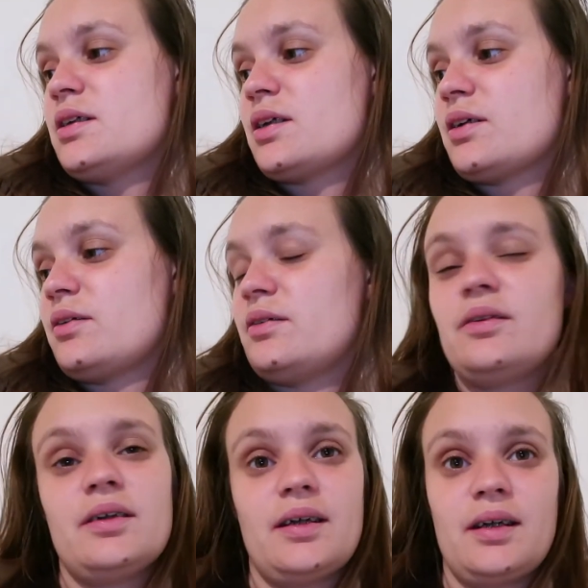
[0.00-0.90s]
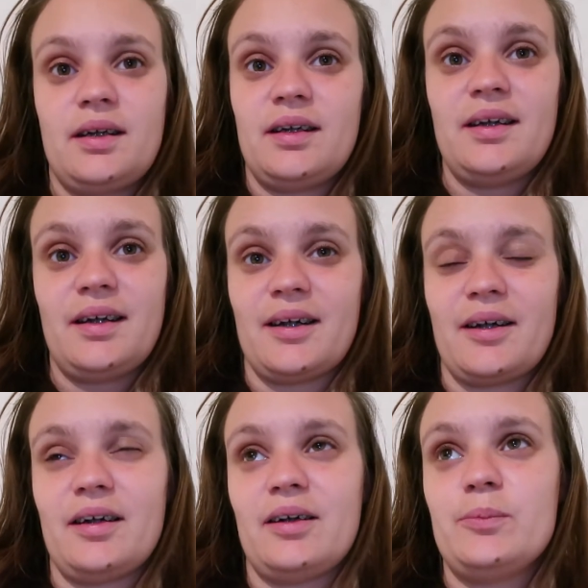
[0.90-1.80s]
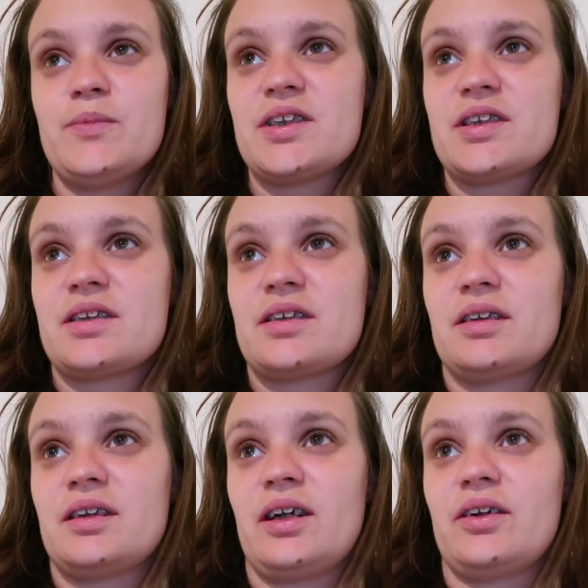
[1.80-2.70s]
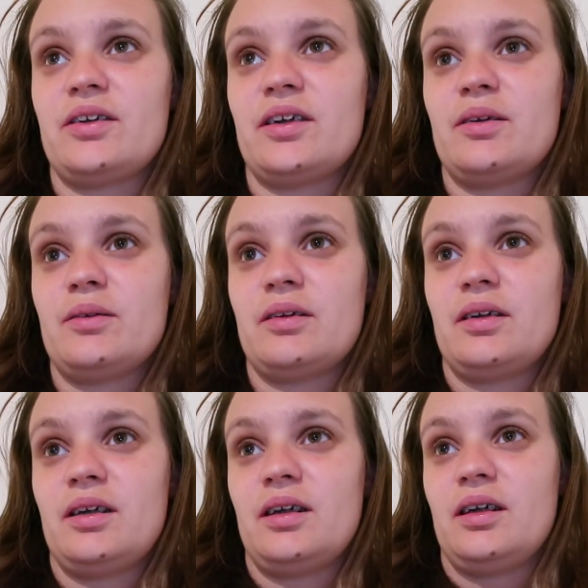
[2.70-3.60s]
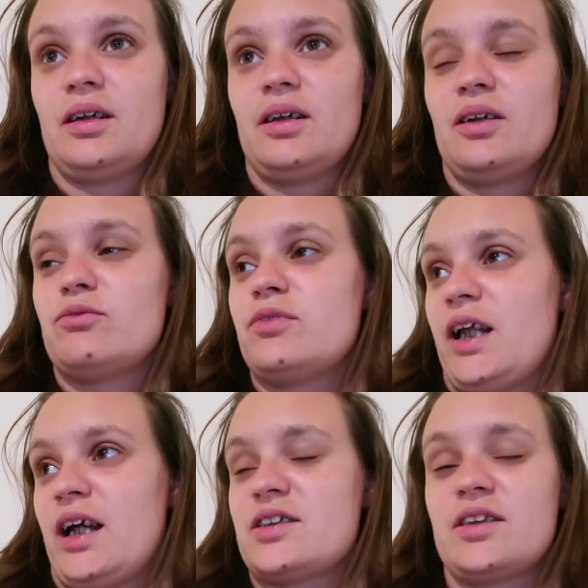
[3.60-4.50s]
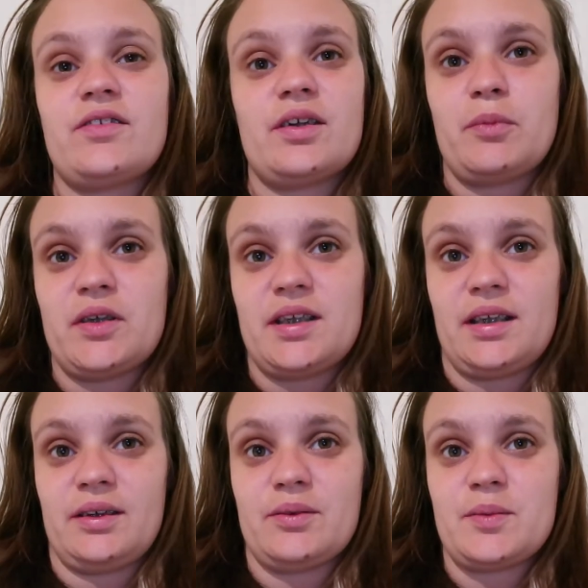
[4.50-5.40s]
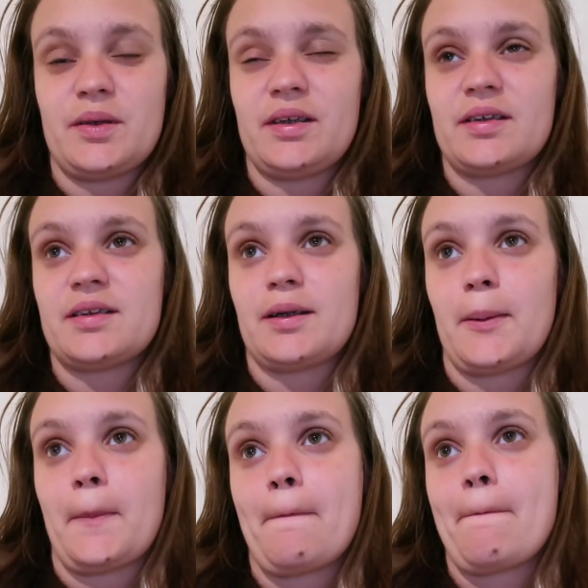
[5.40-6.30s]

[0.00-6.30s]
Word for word: so yeah, I'm just now gonna relax. I've done most of the housework, so